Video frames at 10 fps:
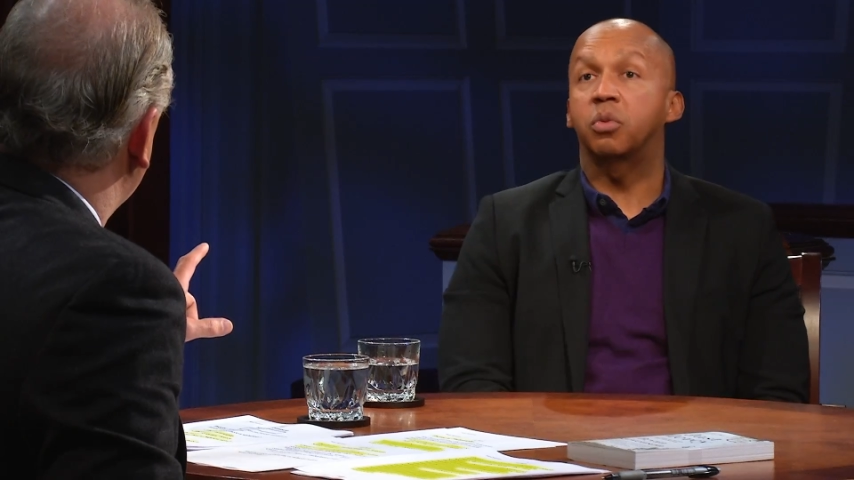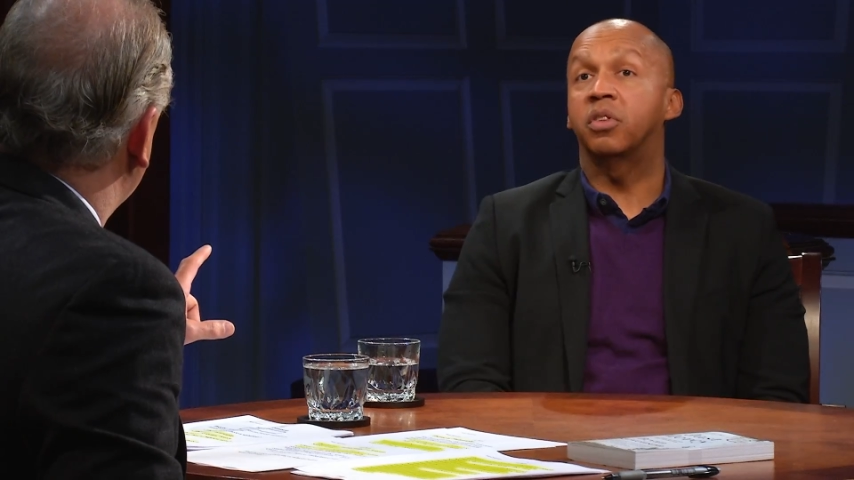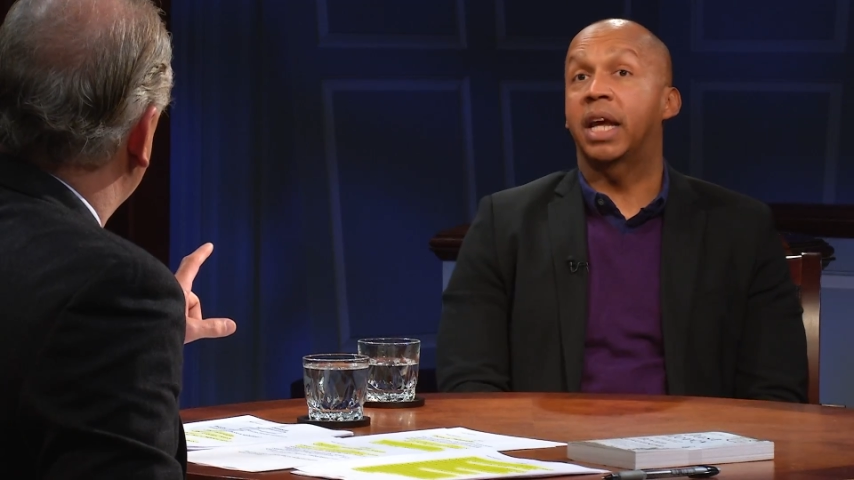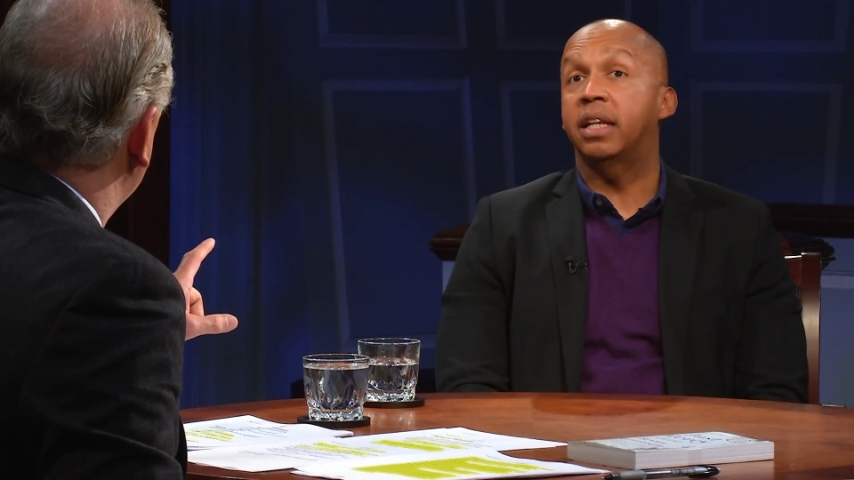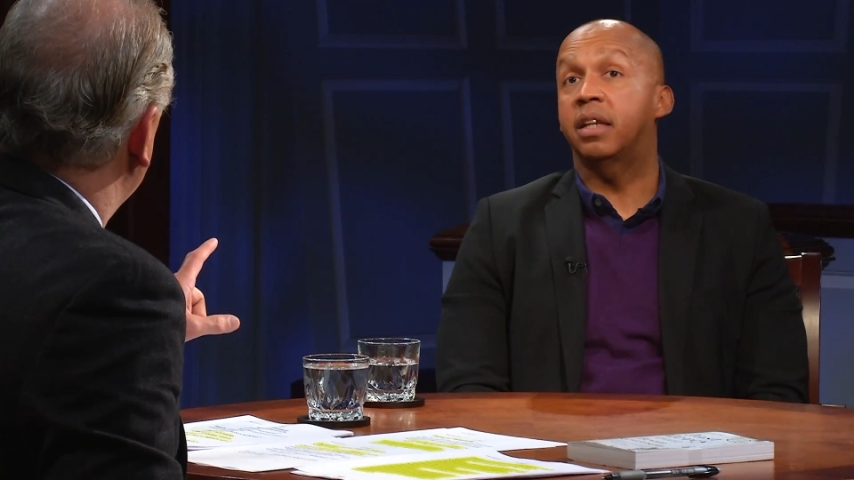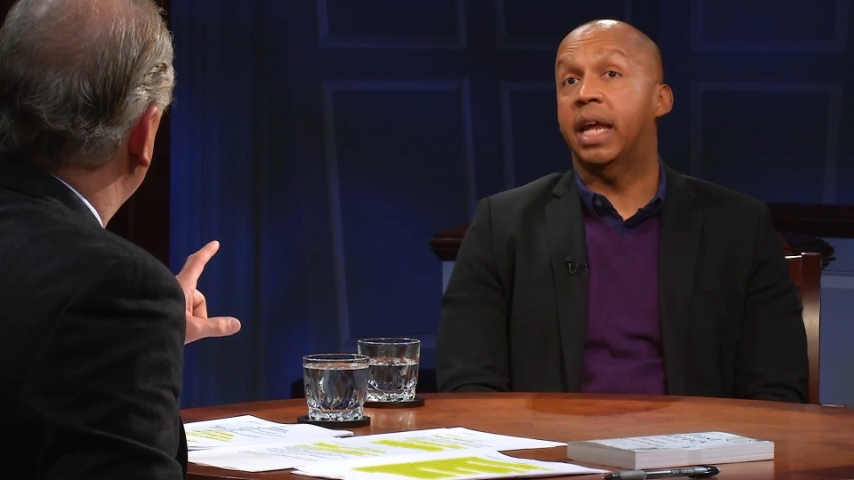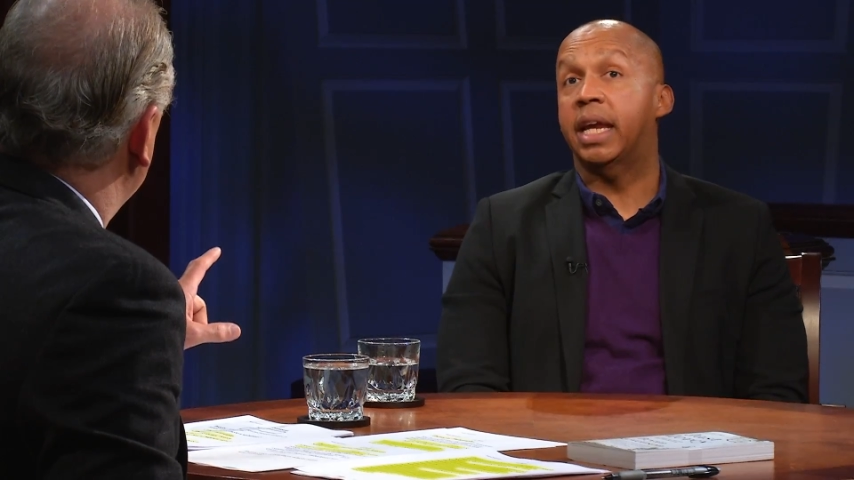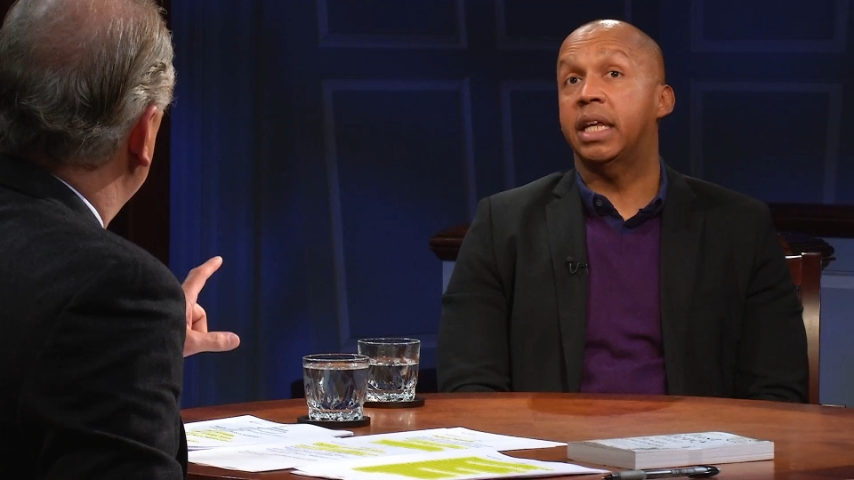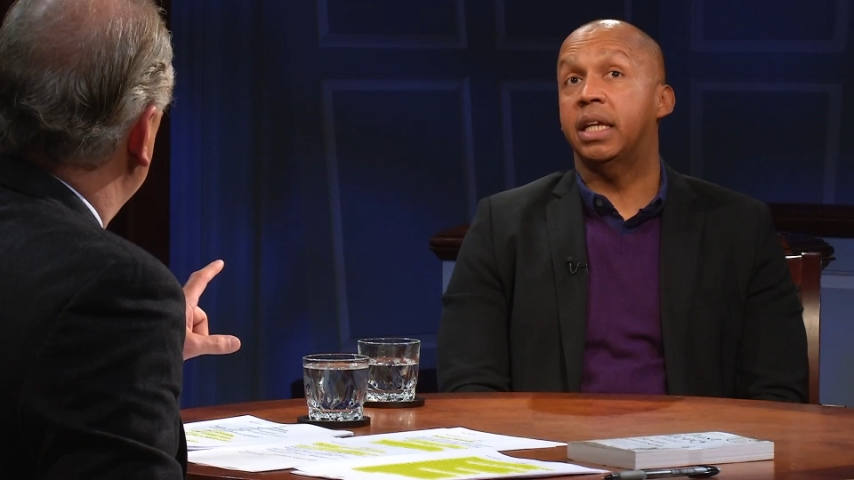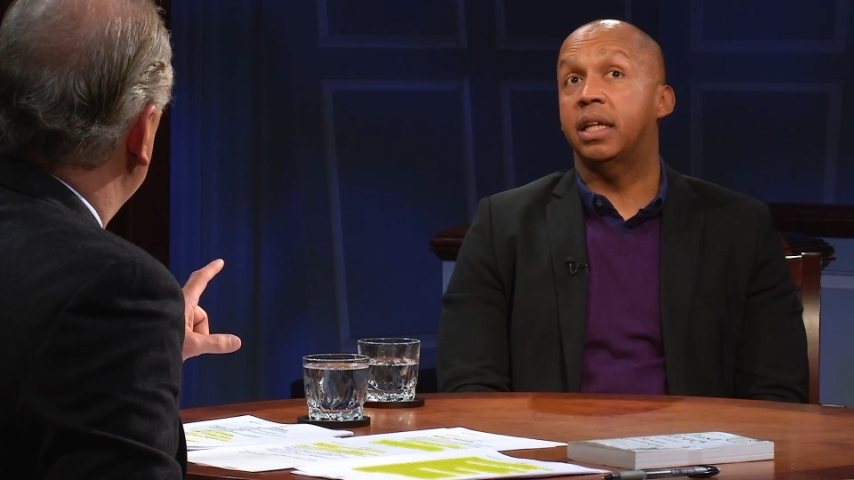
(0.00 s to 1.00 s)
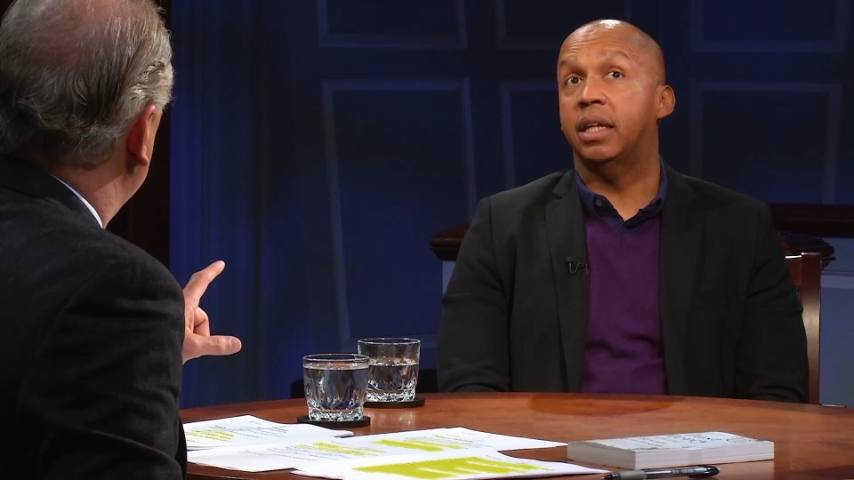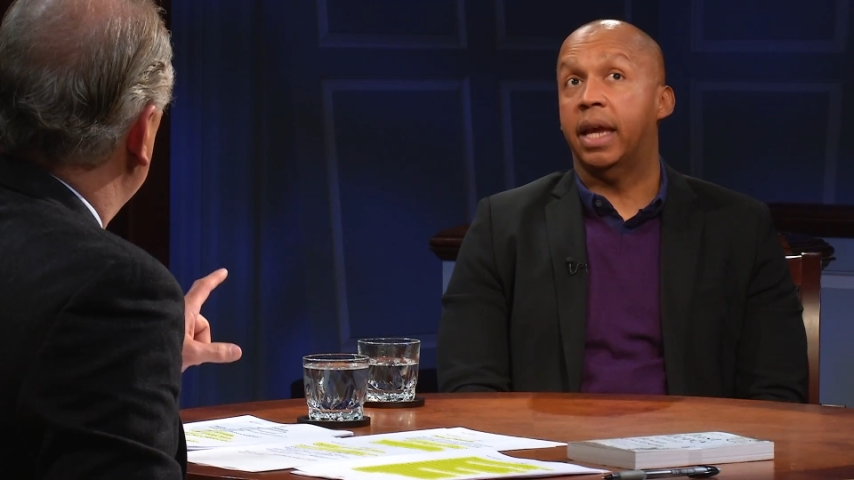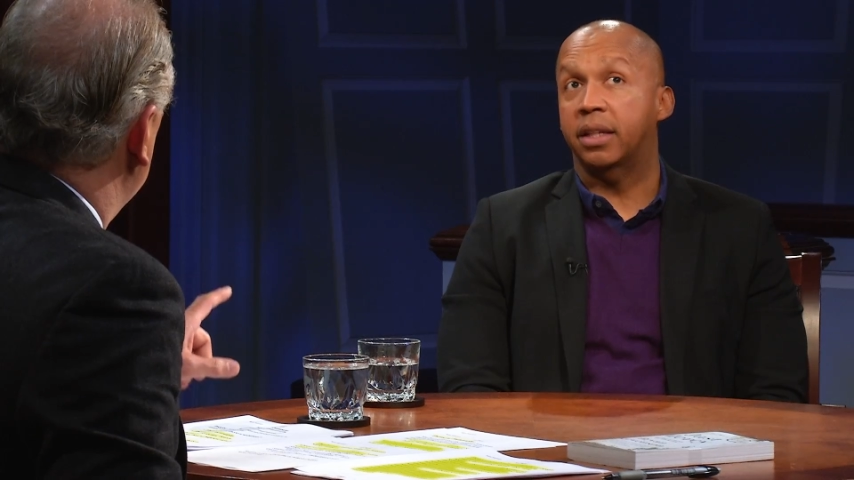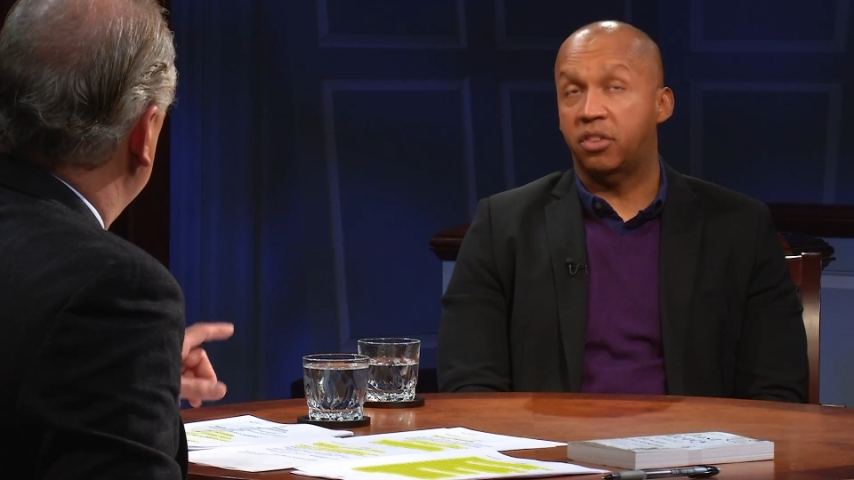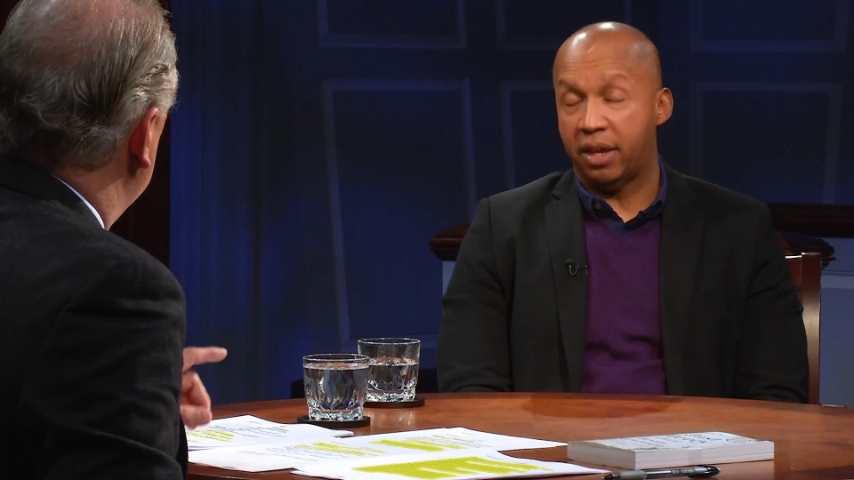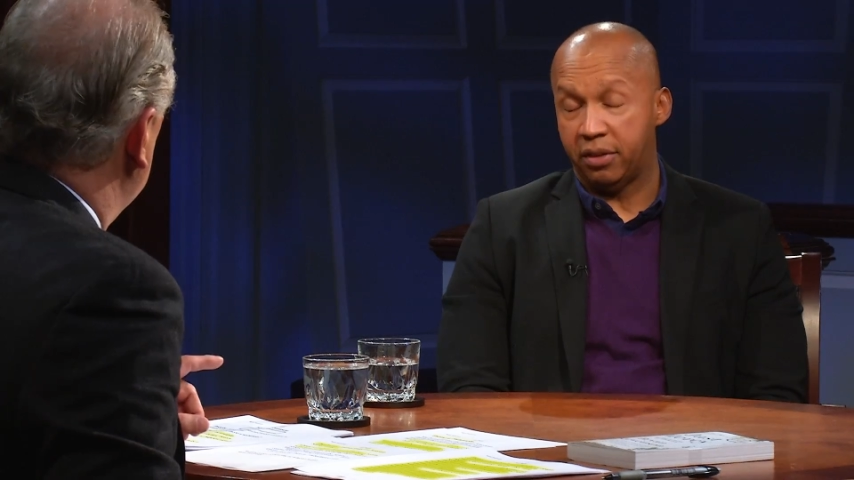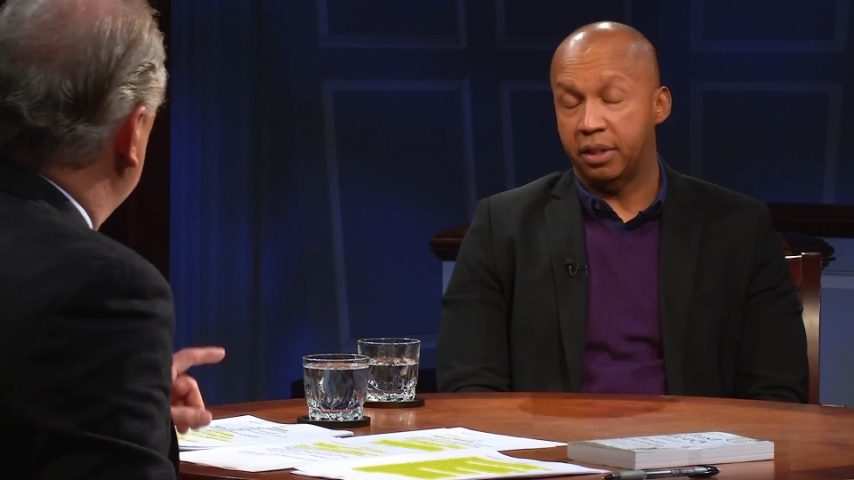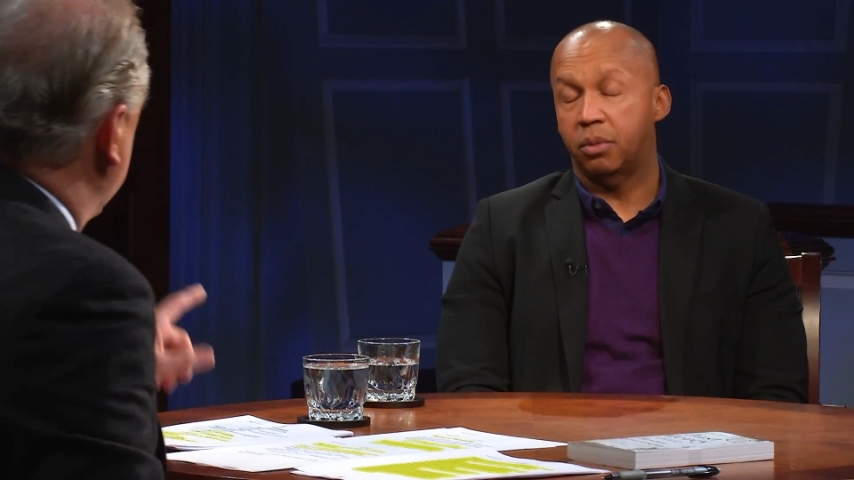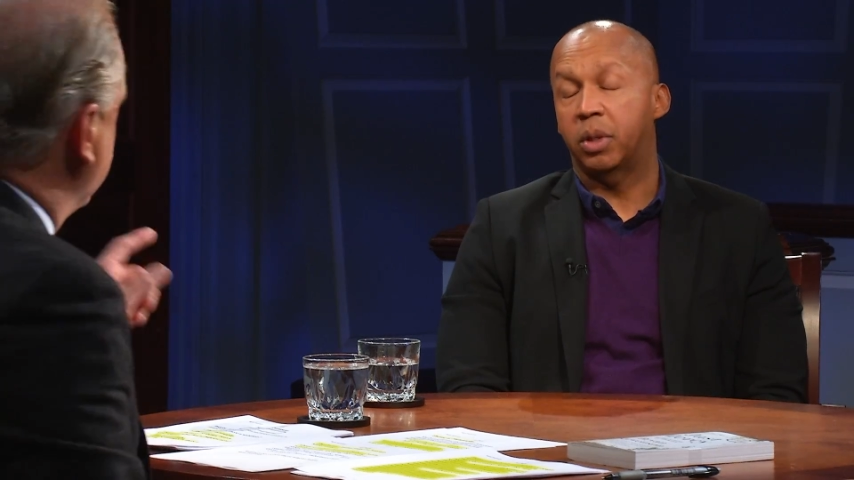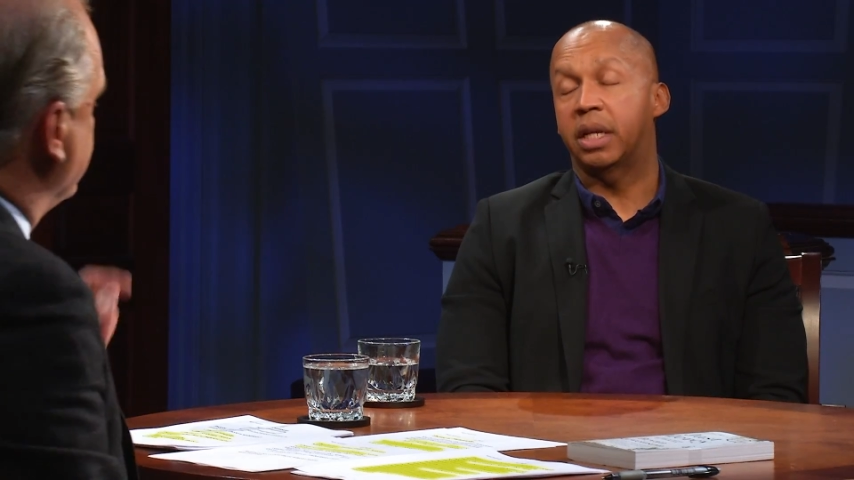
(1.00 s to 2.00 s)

This was 1987